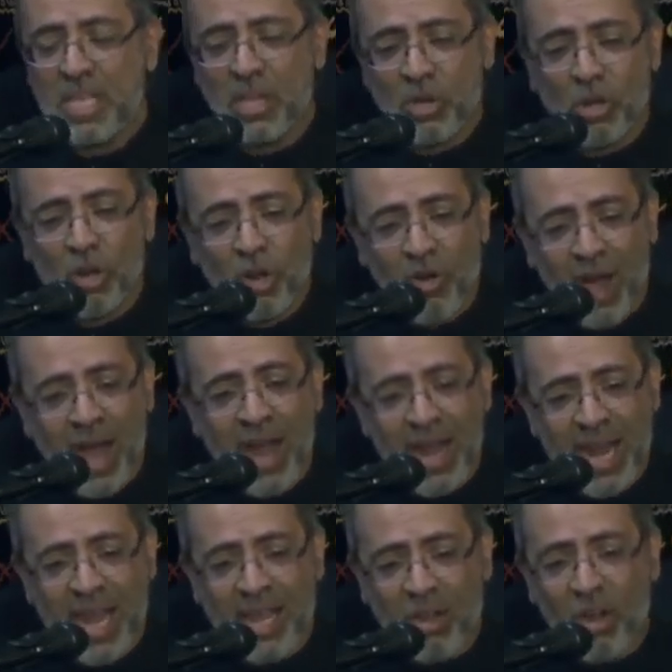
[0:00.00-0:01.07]

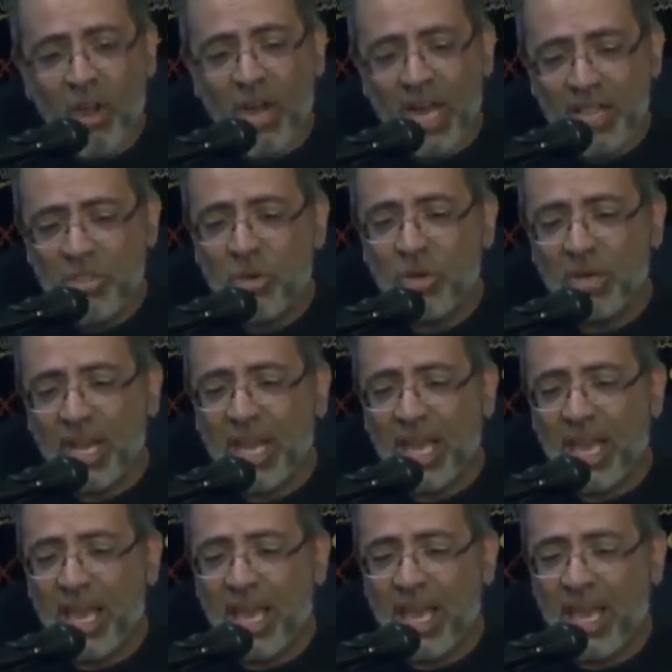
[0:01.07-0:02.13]
rulwale ko adu
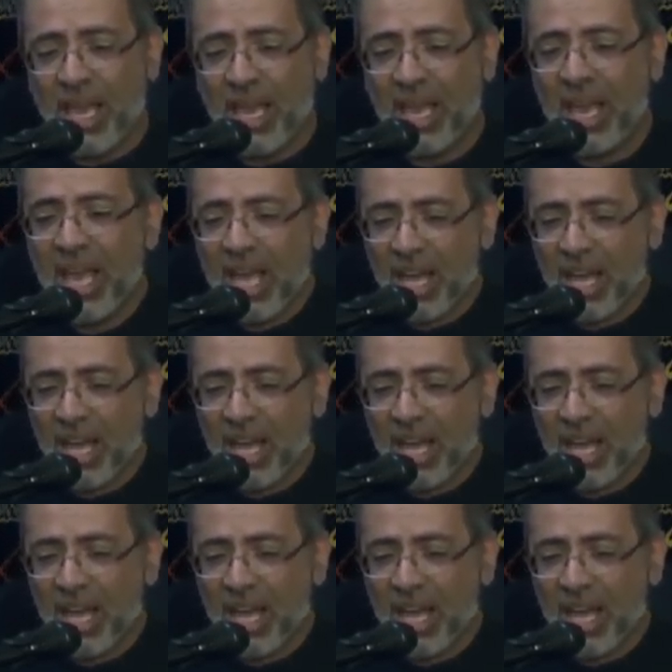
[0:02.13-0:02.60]
rahe,